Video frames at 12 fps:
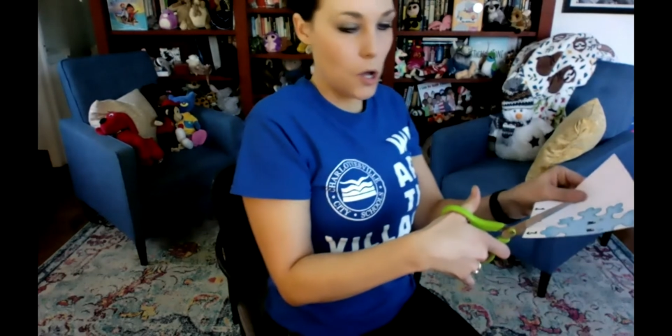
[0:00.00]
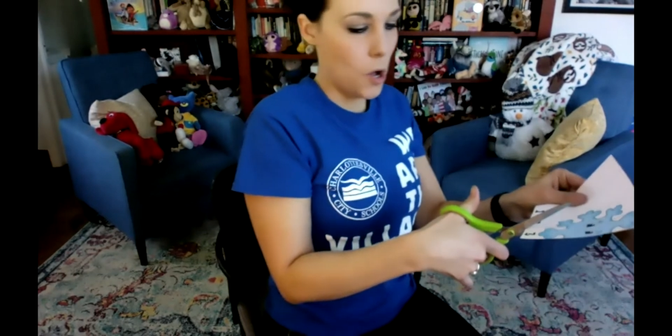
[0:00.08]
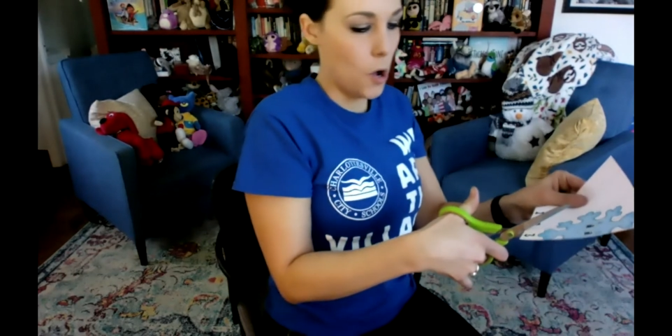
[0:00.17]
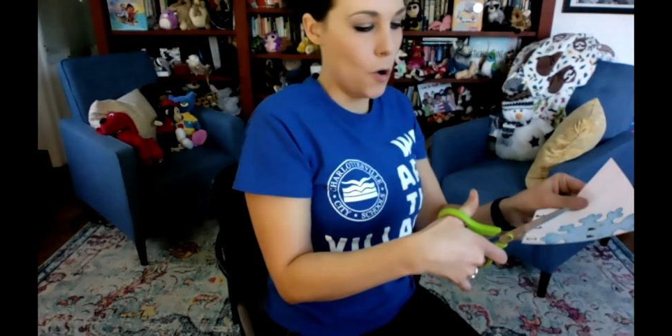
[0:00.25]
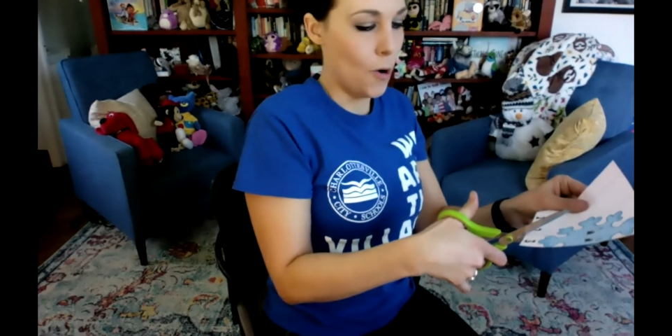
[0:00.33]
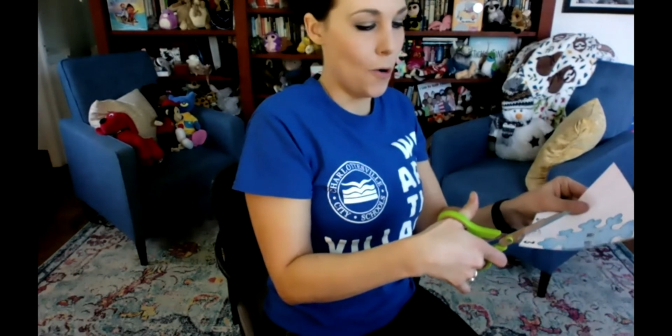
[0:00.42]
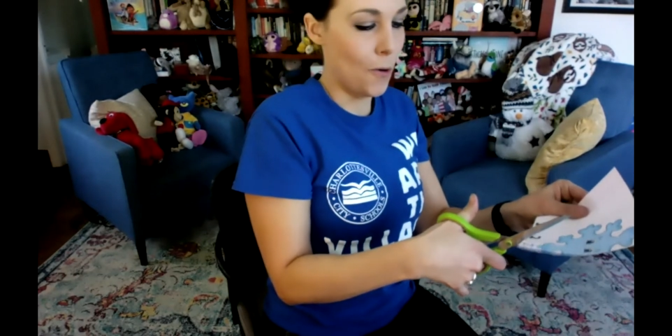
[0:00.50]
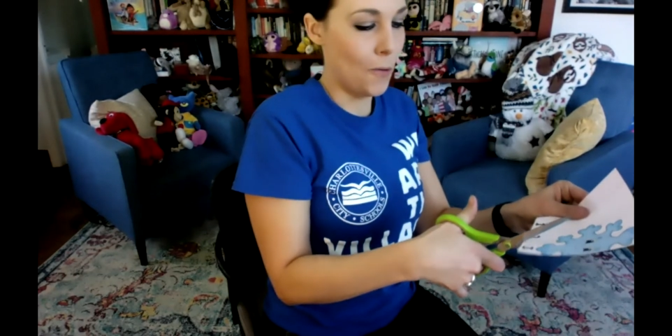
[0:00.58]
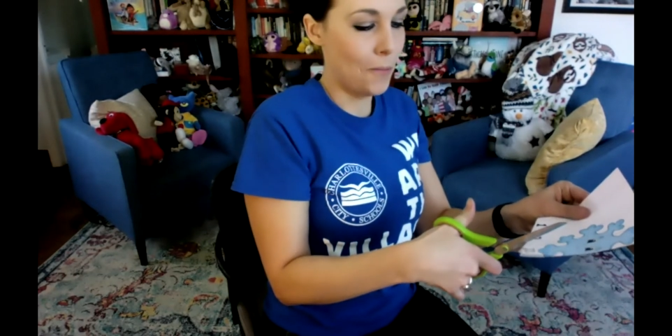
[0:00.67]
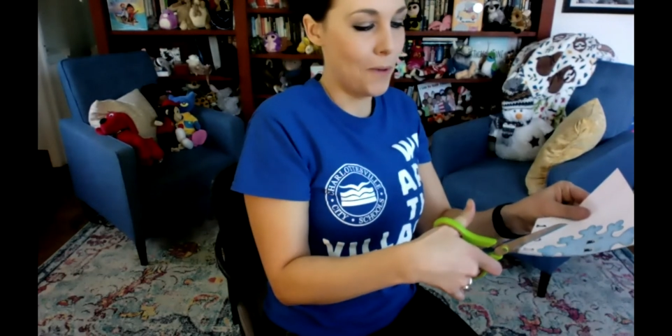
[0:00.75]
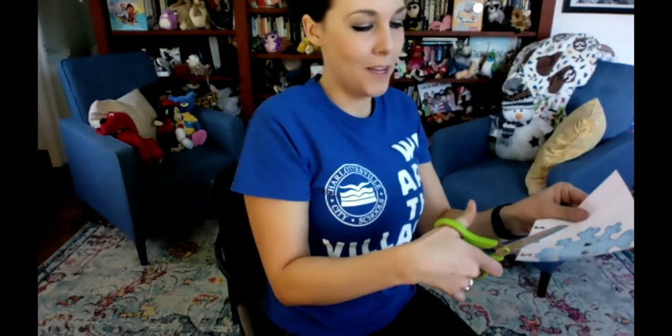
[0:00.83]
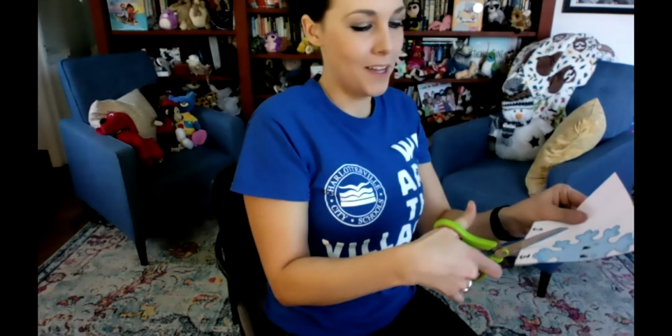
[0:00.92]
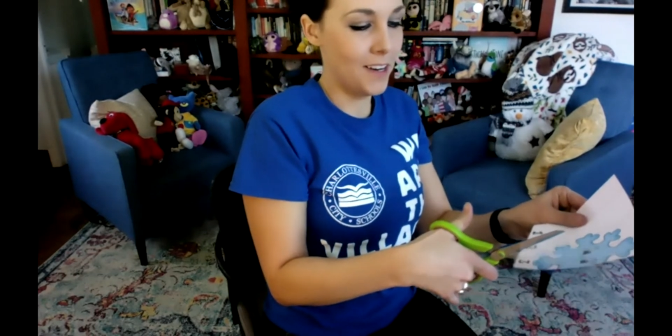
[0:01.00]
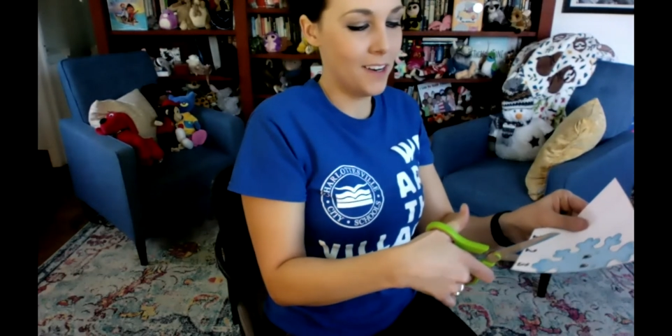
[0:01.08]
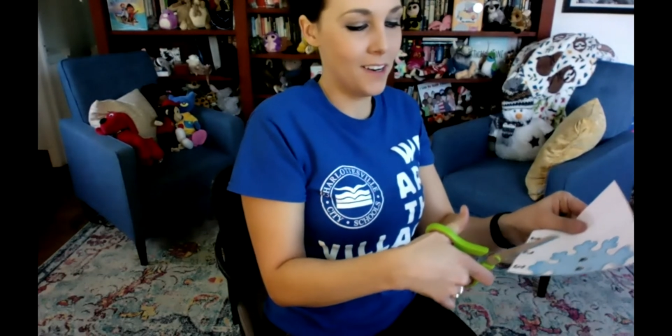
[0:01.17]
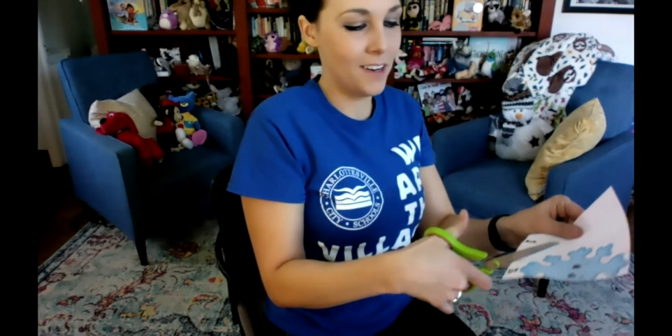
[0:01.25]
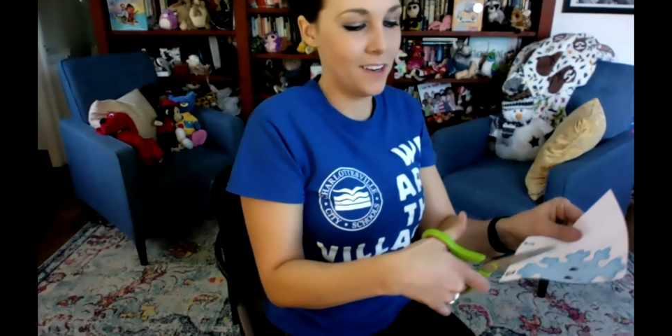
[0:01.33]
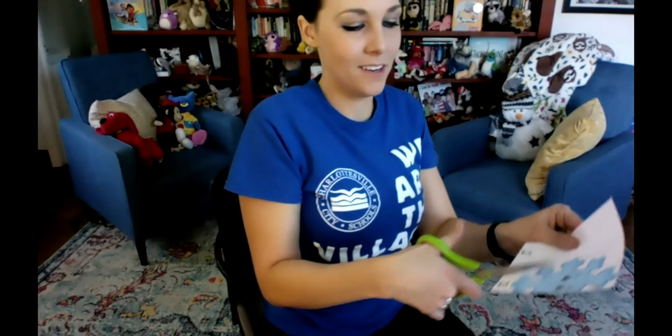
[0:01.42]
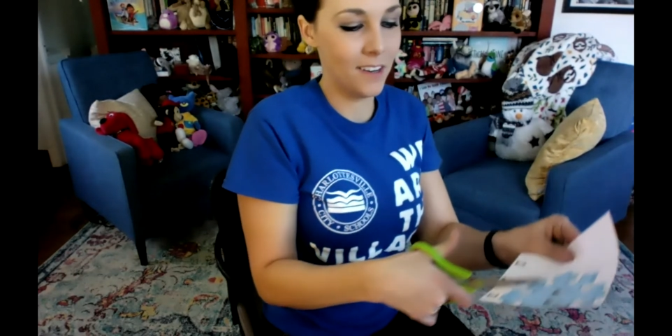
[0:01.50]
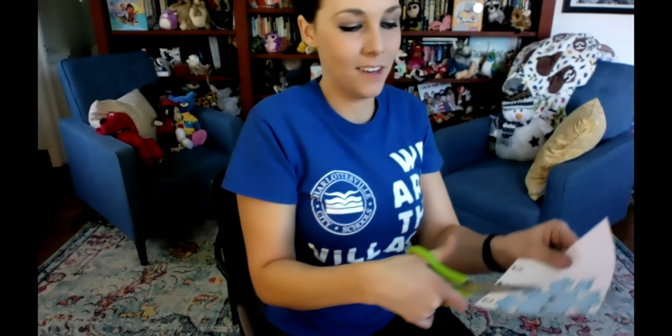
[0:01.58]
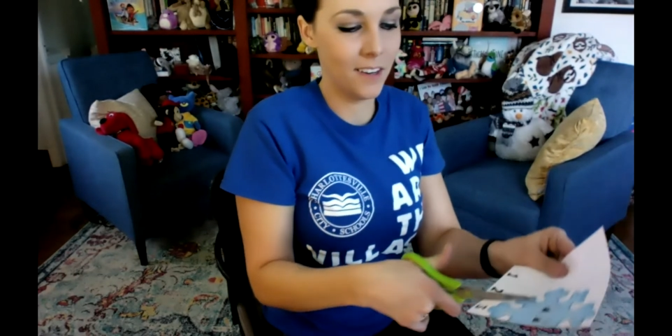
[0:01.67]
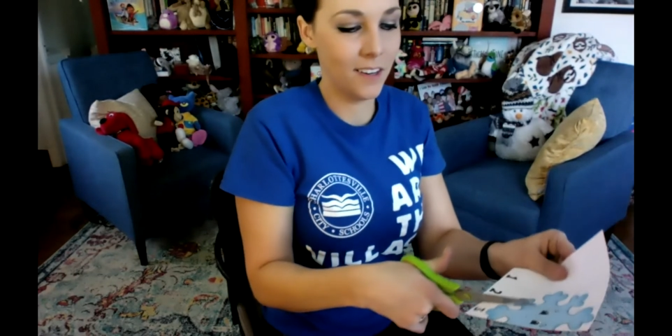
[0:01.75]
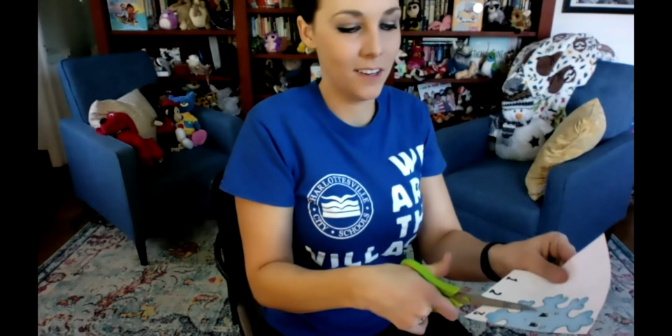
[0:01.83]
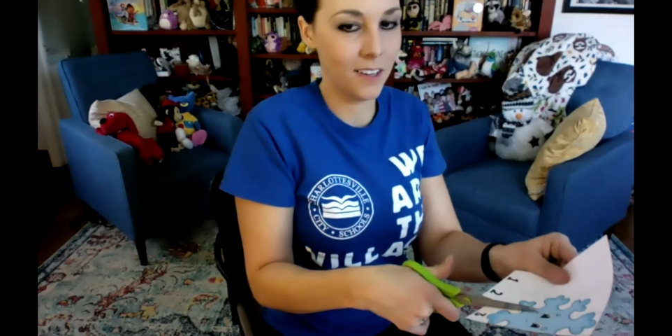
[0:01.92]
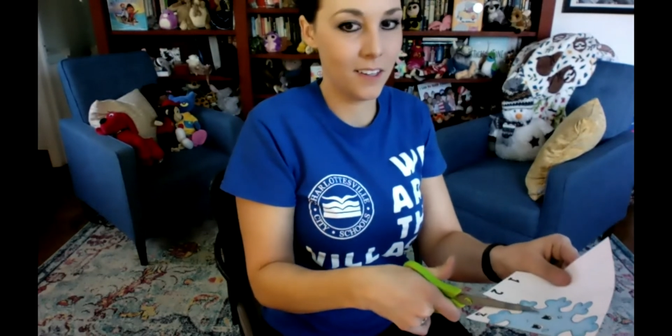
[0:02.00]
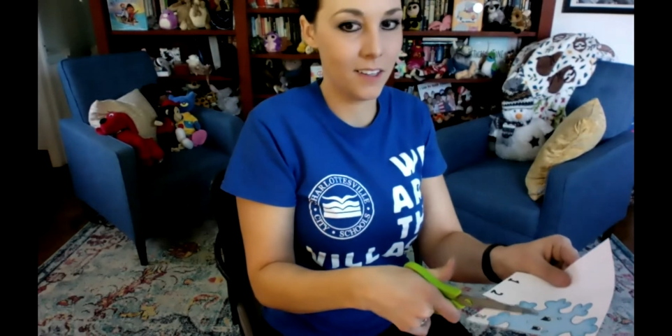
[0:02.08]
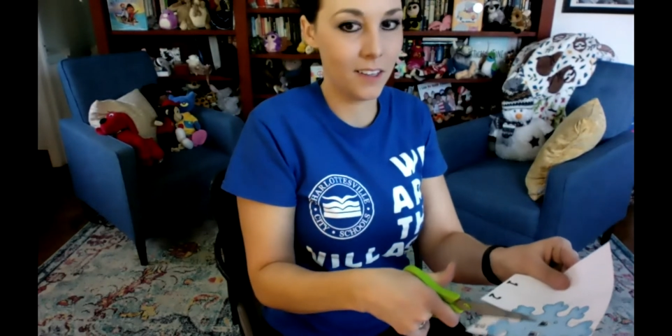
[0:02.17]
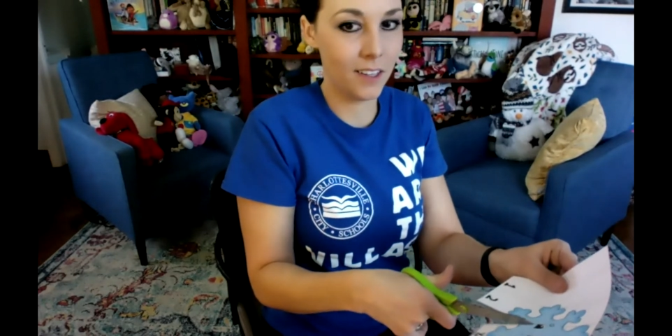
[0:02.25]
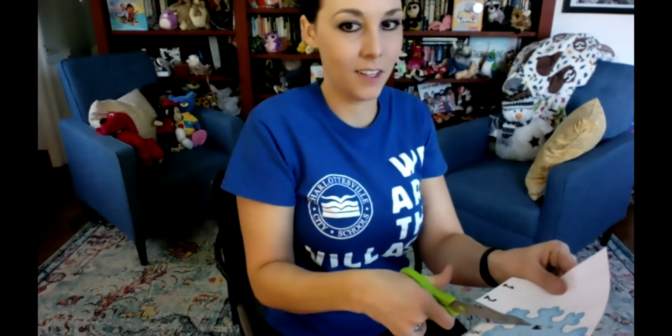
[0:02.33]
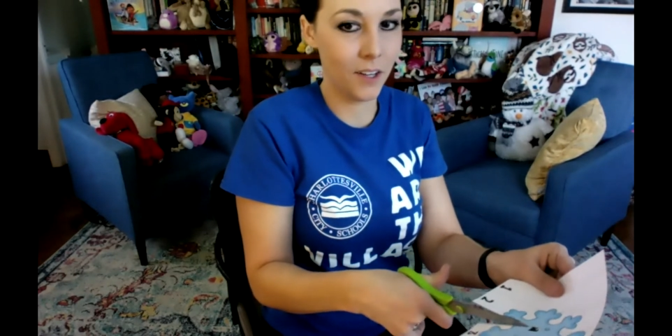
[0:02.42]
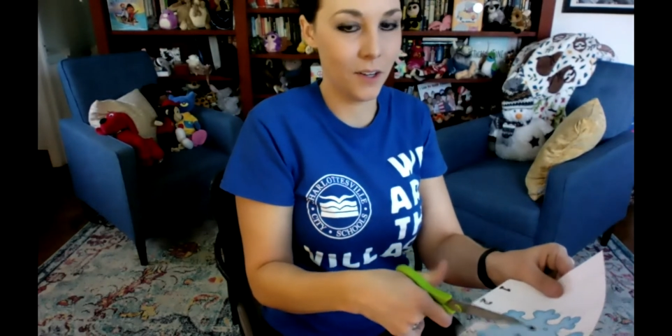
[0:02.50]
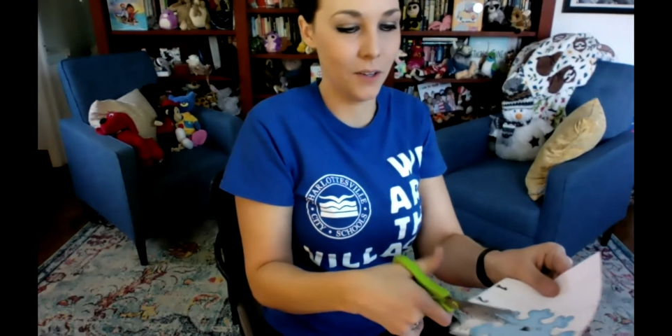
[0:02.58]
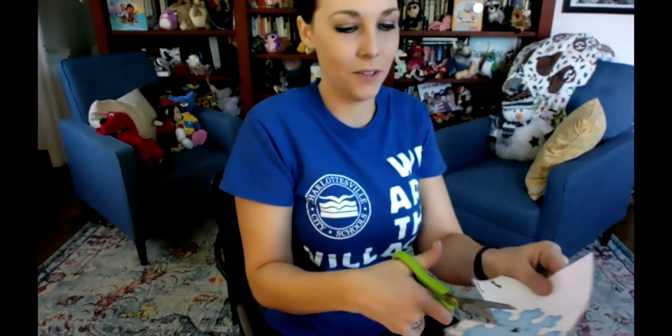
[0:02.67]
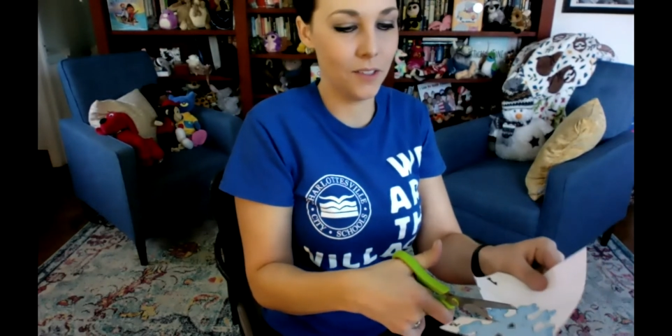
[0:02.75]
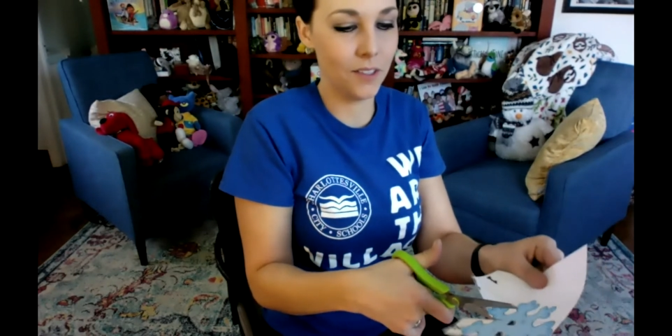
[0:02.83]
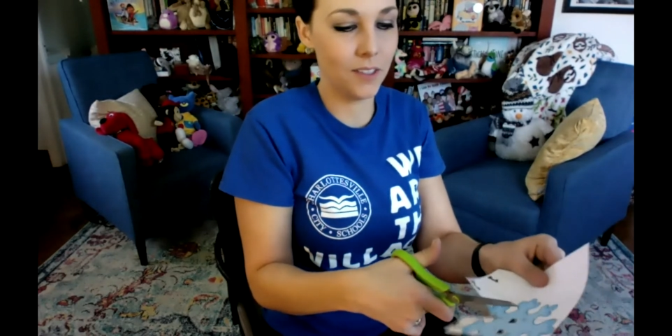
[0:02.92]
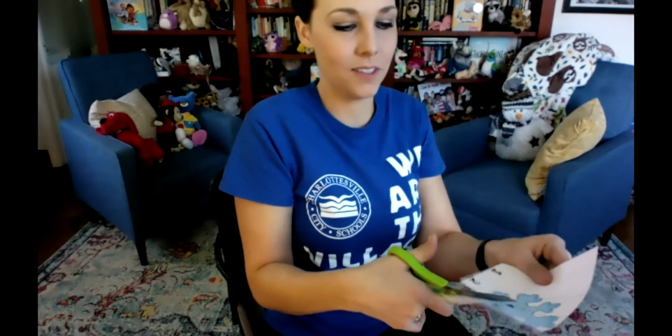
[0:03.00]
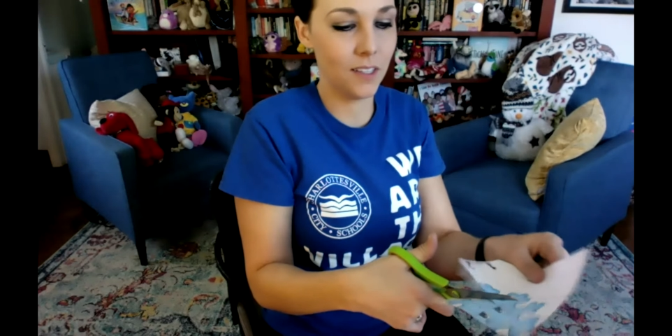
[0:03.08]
open, close,